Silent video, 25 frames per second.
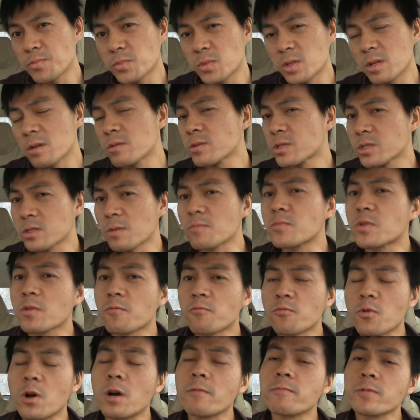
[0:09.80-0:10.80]
There's
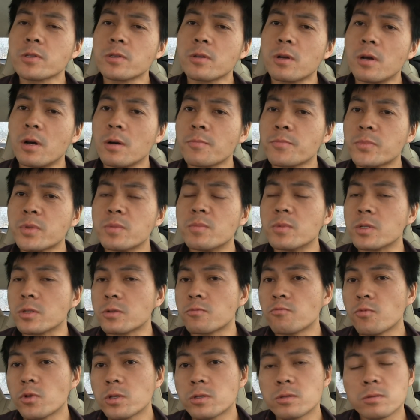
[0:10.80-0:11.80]
something wrong with
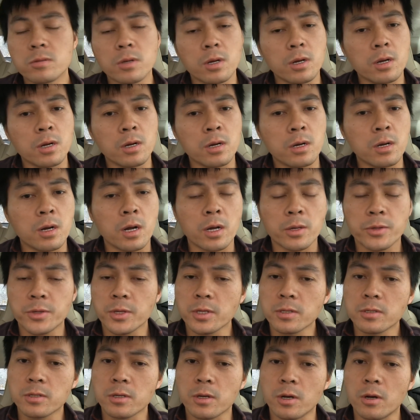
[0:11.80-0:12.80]
Optimus with I
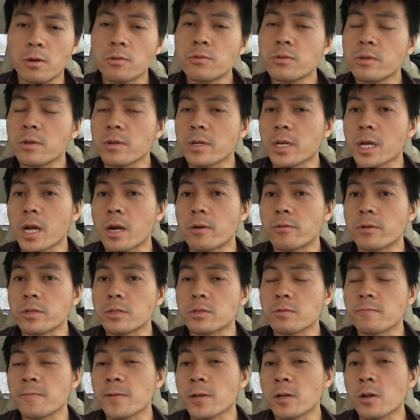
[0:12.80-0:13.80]
think the
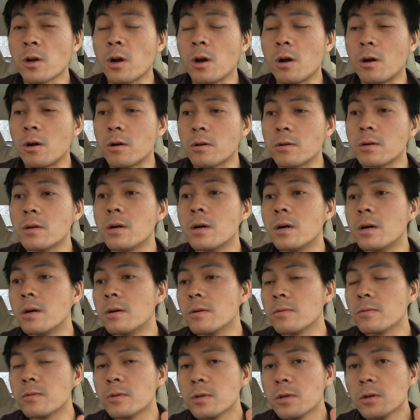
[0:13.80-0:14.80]
undercarriage of the
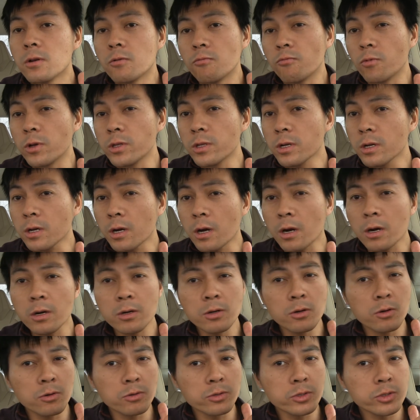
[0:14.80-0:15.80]
car. When the
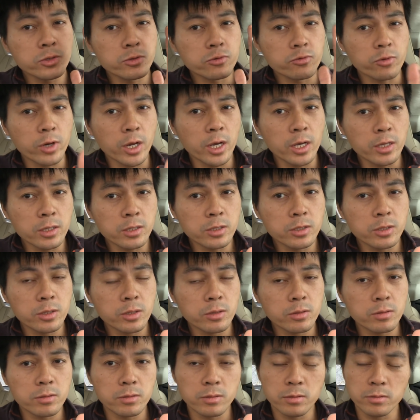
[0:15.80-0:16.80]
car goes
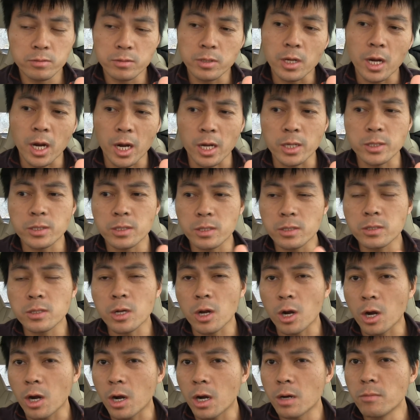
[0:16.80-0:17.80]
straight, it has this
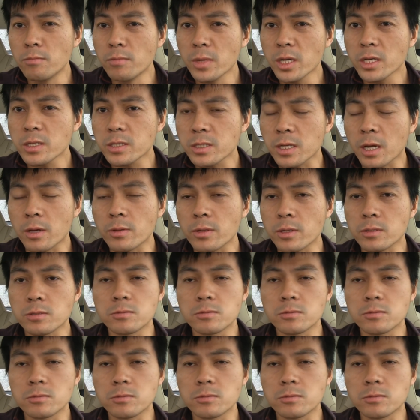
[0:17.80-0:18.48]
humming sound.